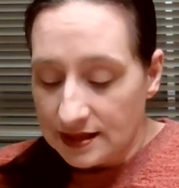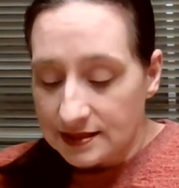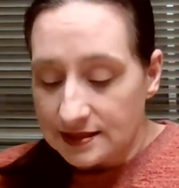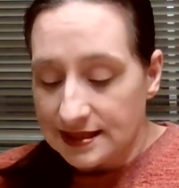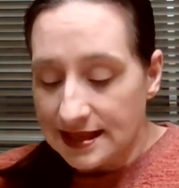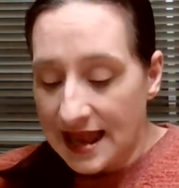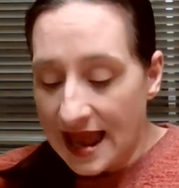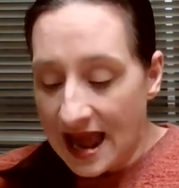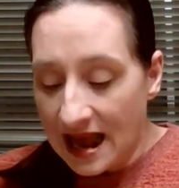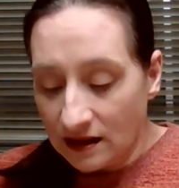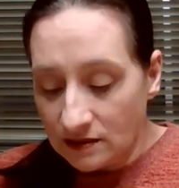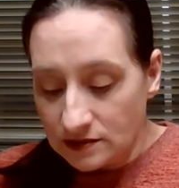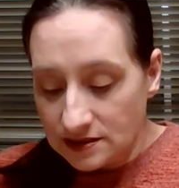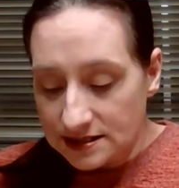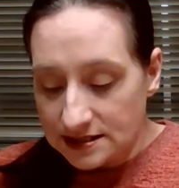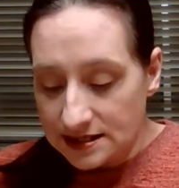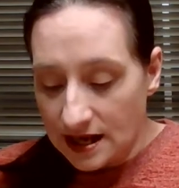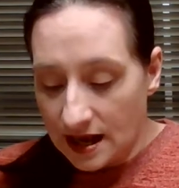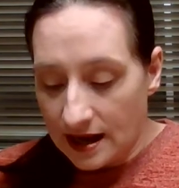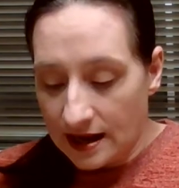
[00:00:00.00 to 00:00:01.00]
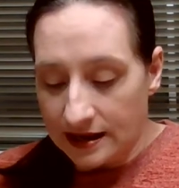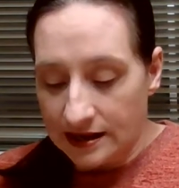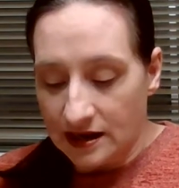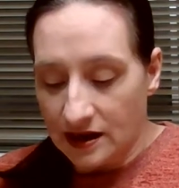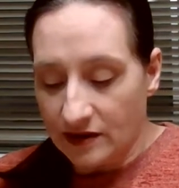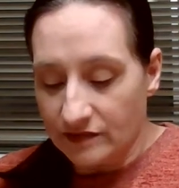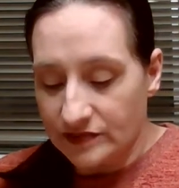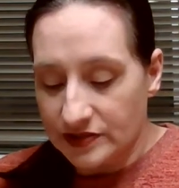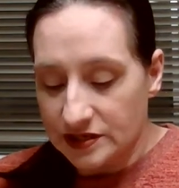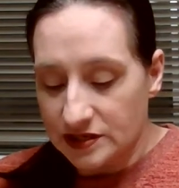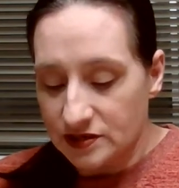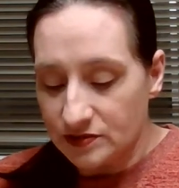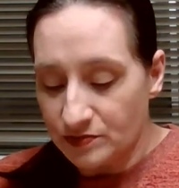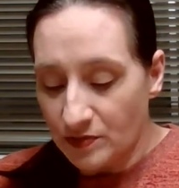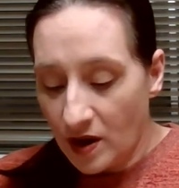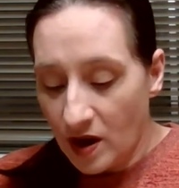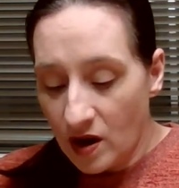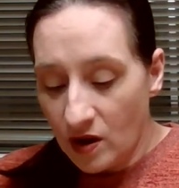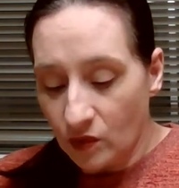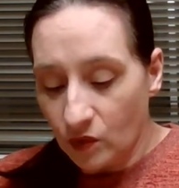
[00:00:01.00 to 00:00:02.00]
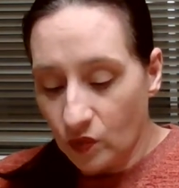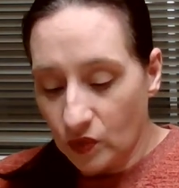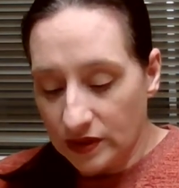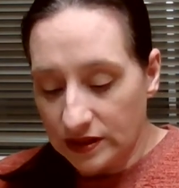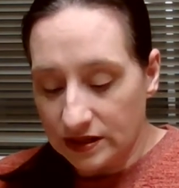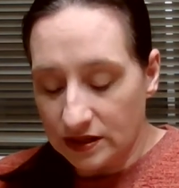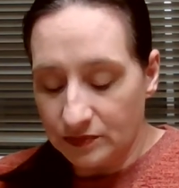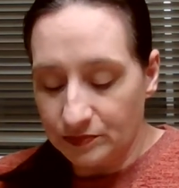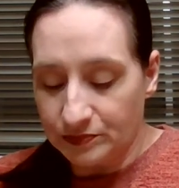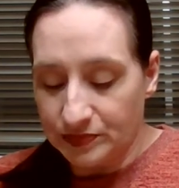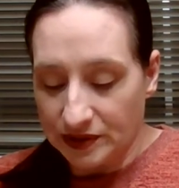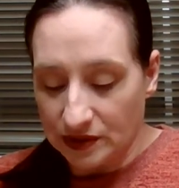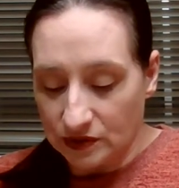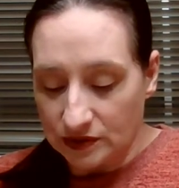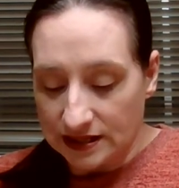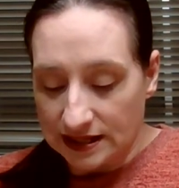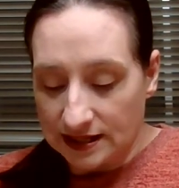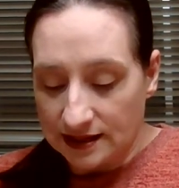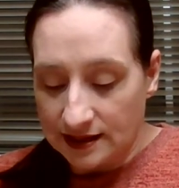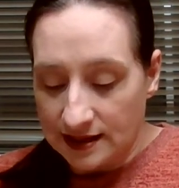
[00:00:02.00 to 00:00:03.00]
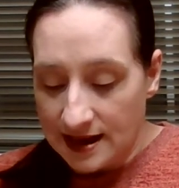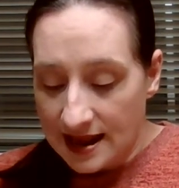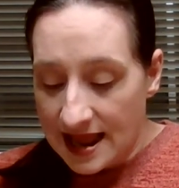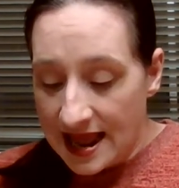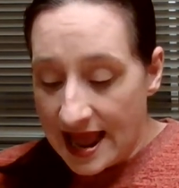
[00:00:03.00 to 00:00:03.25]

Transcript: The outside of the small wooden building